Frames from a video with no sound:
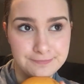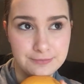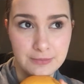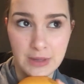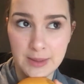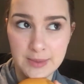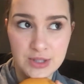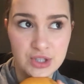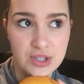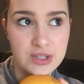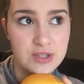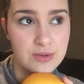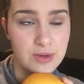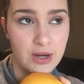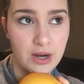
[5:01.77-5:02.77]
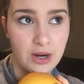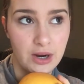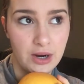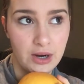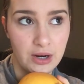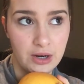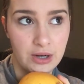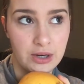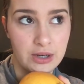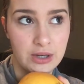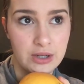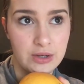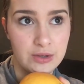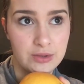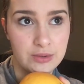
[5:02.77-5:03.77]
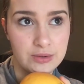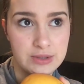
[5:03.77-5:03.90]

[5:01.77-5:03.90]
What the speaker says: Maybe just do cardio